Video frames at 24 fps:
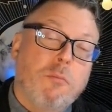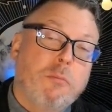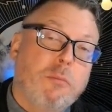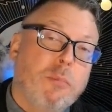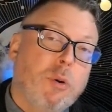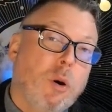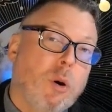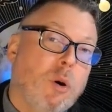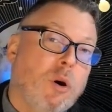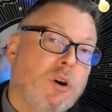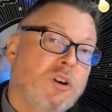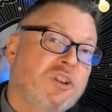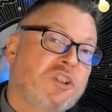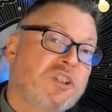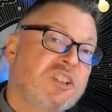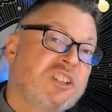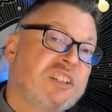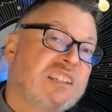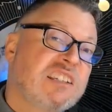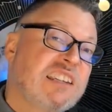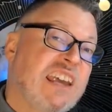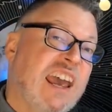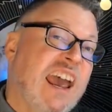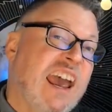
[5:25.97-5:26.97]
push
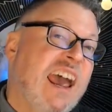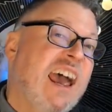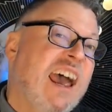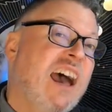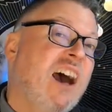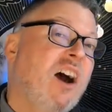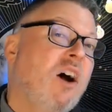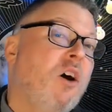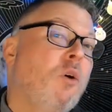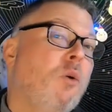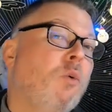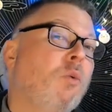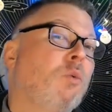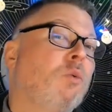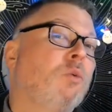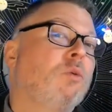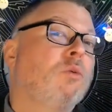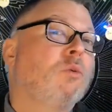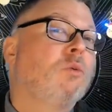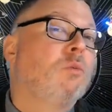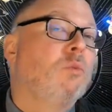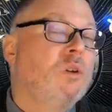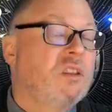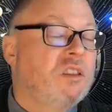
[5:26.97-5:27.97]

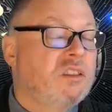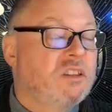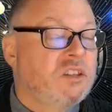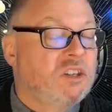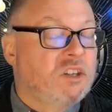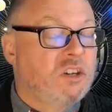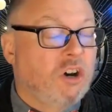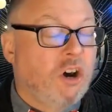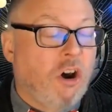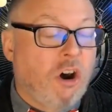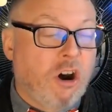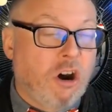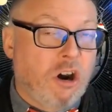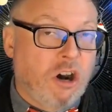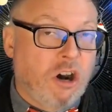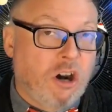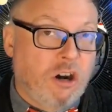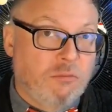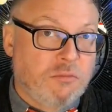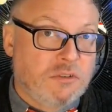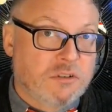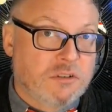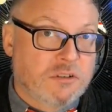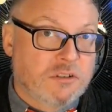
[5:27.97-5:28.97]
down with your
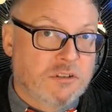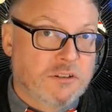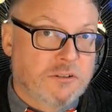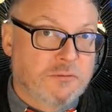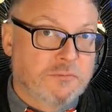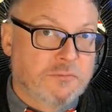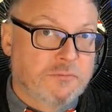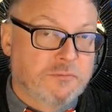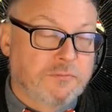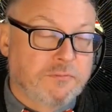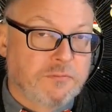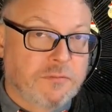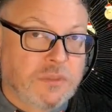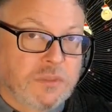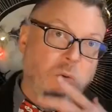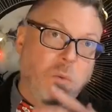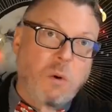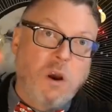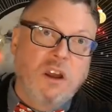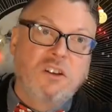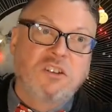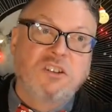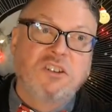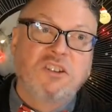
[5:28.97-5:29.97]
arms.
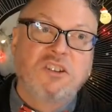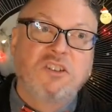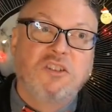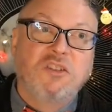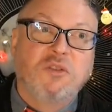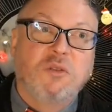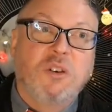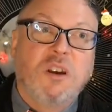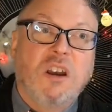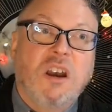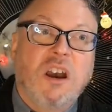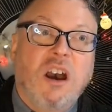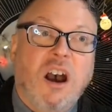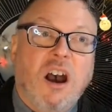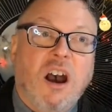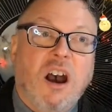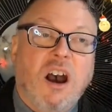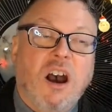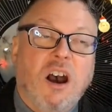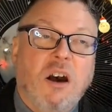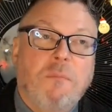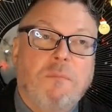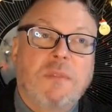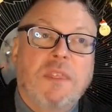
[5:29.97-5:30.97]
Want to
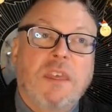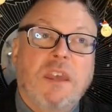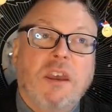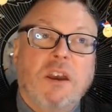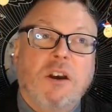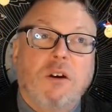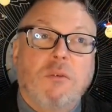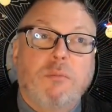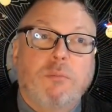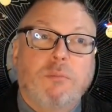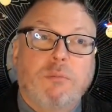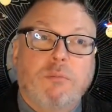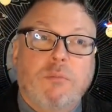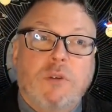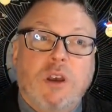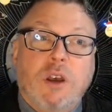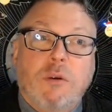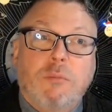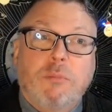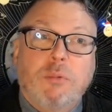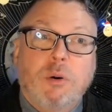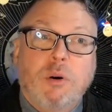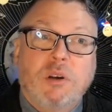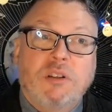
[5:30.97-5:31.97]

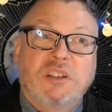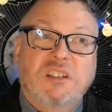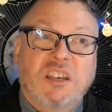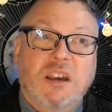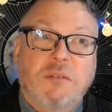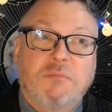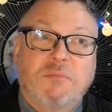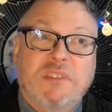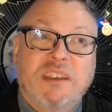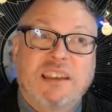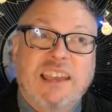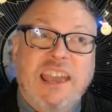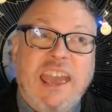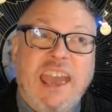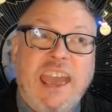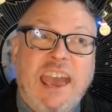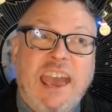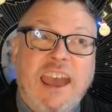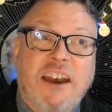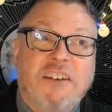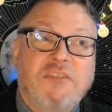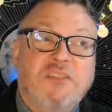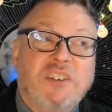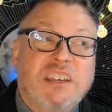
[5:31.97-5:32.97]
put something
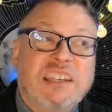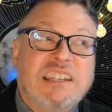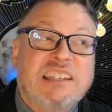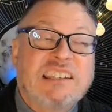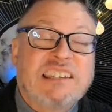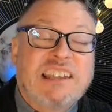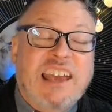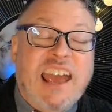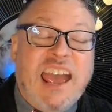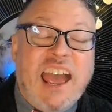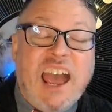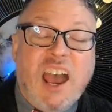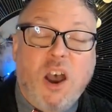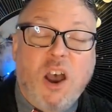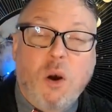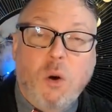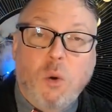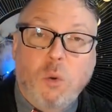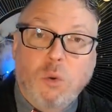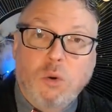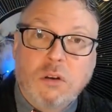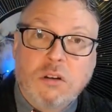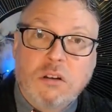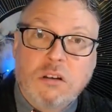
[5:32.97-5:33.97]
heavy
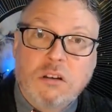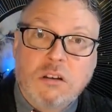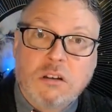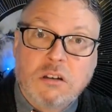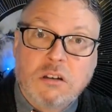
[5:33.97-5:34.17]
down,